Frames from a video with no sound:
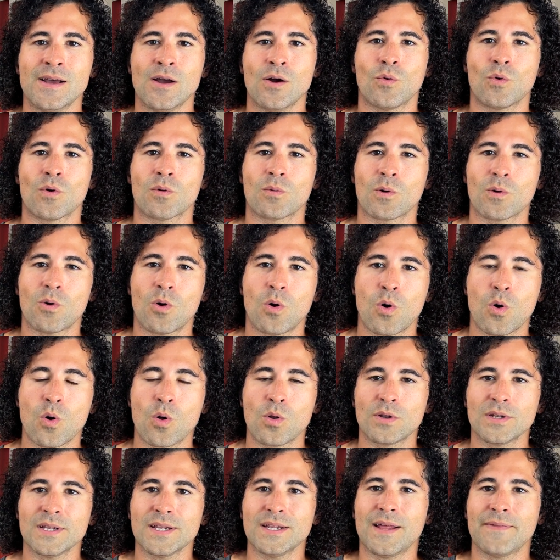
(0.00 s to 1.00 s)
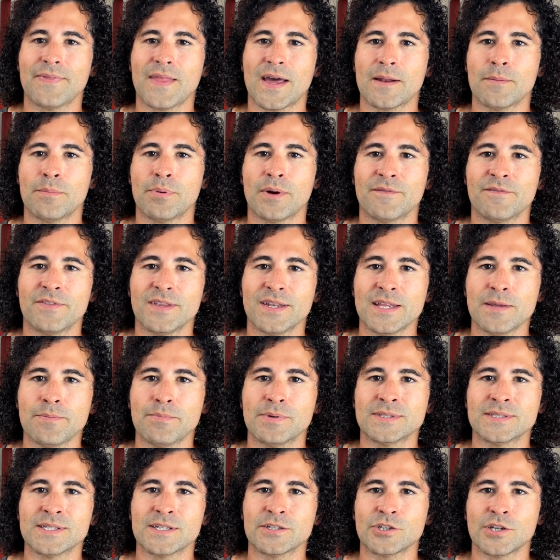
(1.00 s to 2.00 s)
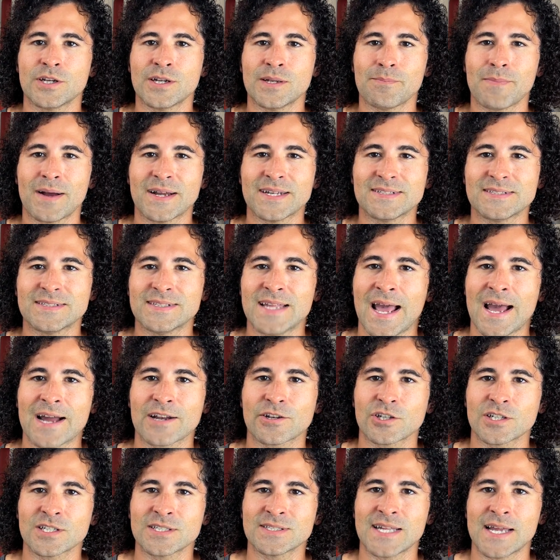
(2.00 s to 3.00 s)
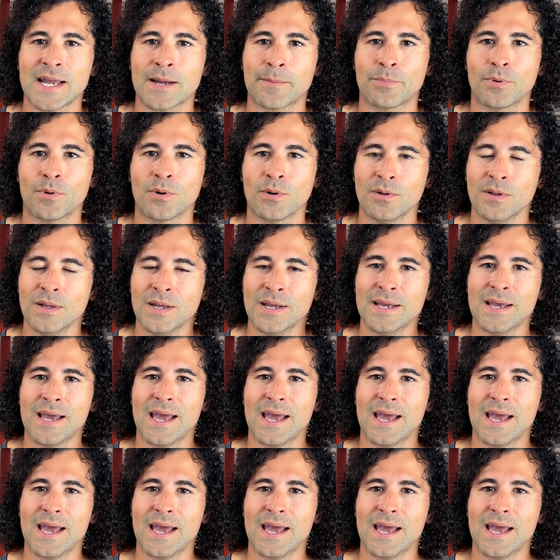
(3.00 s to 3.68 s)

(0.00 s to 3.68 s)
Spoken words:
where we're holding at that above the knee position in my snatch example.